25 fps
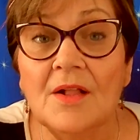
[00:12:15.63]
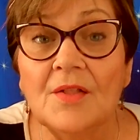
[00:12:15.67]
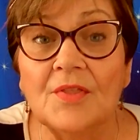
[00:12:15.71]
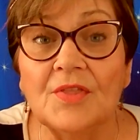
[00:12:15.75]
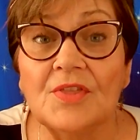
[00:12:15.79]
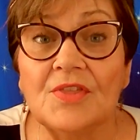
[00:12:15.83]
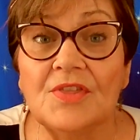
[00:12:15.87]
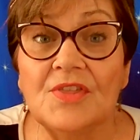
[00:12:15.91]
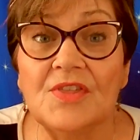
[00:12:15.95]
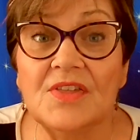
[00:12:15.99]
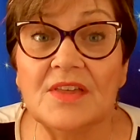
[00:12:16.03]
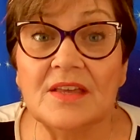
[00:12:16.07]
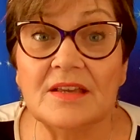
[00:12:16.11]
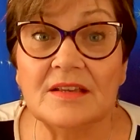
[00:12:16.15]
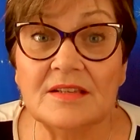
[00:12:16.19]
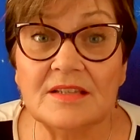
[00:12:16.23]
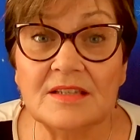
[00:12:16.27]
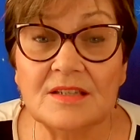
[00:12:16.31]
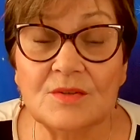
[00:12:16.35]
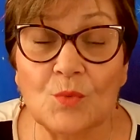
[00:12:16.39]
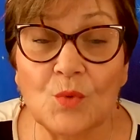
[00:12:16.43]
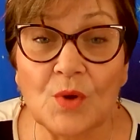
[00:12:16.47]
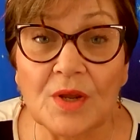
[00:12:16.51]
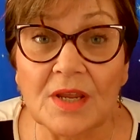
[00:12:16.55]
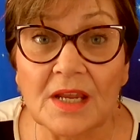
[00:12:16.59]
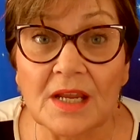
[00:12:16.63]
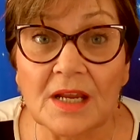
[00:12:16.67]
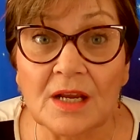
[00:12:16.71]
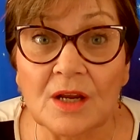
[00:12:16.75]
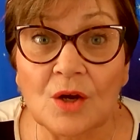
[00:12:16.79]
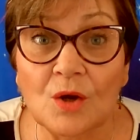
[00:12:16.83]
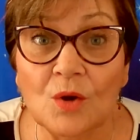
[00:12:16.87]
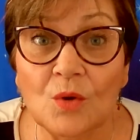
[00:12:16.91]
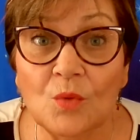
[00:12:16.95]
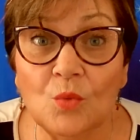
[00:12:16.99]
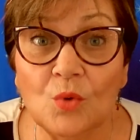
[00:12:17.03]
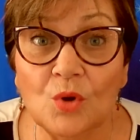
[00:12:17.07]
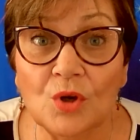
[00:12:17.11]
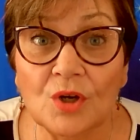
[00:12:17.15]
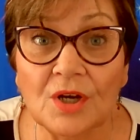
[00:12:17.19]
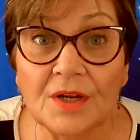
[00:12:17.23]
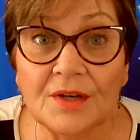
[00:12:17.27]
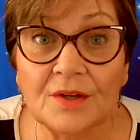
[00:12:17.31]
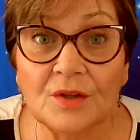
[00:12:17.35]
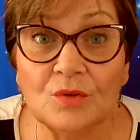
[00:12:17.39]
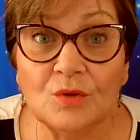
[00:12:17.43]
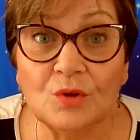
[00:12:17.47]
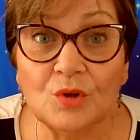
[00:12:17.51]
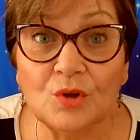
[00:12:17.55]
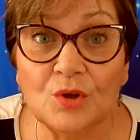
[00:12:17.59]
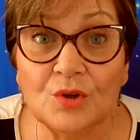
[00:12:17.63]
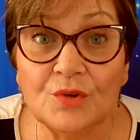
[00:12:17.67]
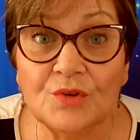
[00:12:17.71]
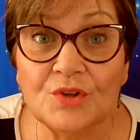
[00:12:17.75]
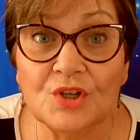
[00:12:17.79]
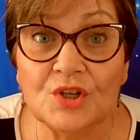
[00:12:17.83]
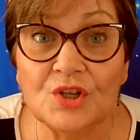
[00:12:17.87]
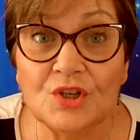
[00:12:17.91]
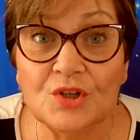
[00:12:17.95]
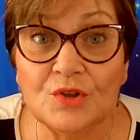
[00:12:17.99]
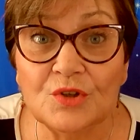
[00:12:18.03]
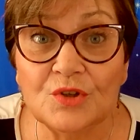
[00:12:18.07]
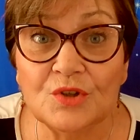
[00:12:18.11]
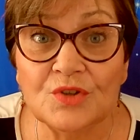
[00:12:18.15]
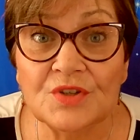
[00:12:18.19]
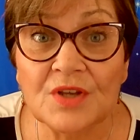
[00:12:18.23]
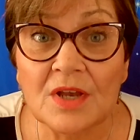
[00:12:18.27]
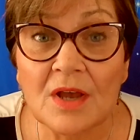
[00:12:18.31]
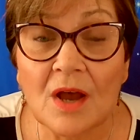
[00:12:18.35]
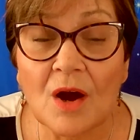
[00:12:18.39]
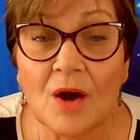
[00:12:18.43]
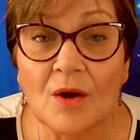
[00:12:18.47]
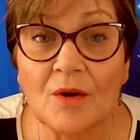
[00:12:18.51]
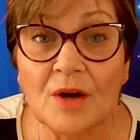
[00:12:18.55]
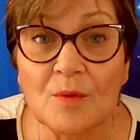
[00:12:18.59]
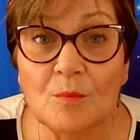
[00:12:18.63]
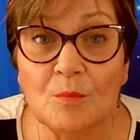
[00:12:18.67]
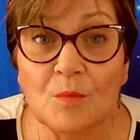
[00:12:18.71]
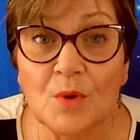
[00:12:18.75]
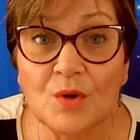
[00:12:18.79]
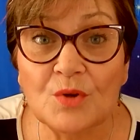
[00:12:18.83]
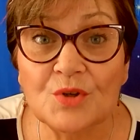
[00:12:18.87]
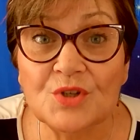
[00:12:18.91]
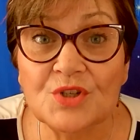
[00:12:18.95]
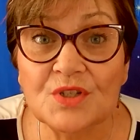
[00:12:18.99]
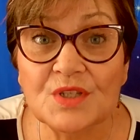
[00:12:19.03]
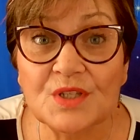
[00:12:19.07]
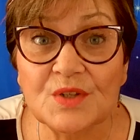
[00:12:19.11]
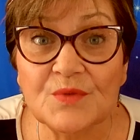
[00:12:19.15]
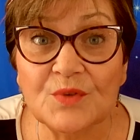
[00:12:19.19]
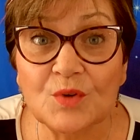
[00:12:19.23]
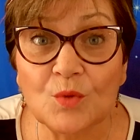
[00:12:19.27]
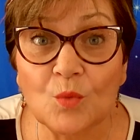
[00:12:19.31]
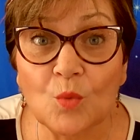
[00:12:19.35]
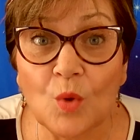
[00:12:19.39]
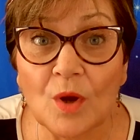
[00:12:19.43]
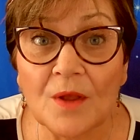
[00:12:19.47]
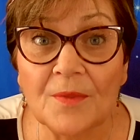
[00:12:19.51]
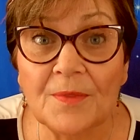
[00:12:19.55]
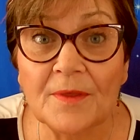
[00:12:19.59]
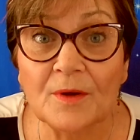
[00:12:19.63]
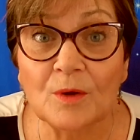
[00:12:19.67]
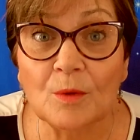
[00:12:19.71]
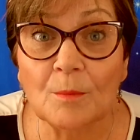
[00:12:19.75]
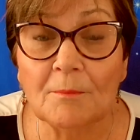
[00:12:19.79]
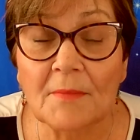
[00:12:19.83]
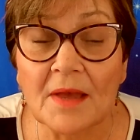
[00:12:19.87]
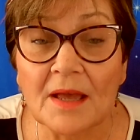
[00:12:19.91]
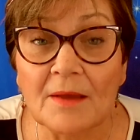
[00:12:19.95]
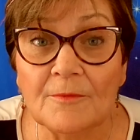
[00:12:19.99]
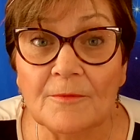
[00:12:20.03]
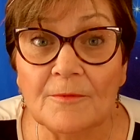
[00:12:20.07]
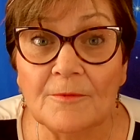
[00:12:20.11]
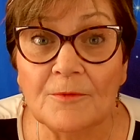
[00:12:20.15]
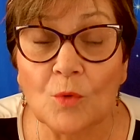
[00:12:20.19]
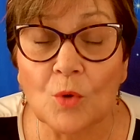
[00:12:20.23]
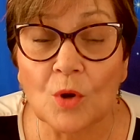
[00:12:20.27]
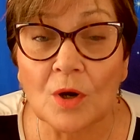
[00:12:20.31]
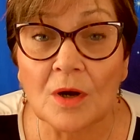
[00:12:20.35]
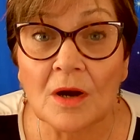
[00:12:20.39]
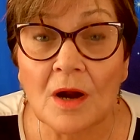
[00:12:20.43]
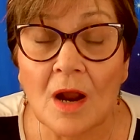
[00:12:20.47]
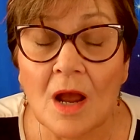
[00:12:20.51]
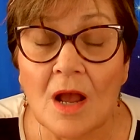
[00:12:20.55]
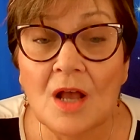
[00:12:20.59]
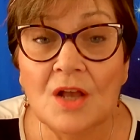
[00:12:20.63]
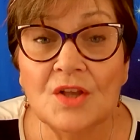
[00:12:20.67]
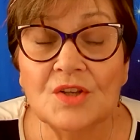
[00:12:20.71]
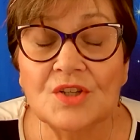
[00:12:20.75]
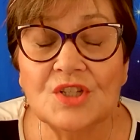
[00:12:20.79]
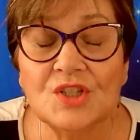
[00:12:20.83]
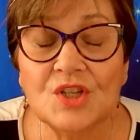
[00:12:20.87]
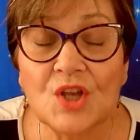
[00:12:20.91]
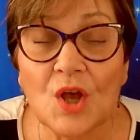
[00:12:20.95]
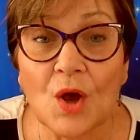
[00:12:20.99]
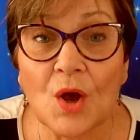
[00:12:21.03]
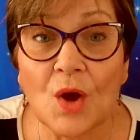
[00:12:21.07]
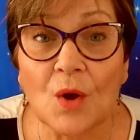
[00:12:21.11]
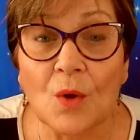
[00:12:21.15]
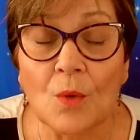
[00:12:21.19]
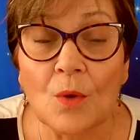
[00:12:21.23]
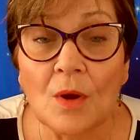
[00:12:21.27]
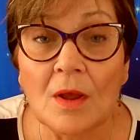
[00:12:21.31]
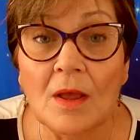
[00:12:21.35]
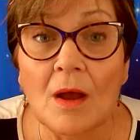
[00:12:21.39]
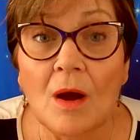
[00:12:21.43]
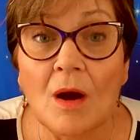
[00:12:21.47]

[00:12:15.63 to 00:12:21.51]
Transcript: This week, we're going to learn to use our emotions for what they're meant for. So,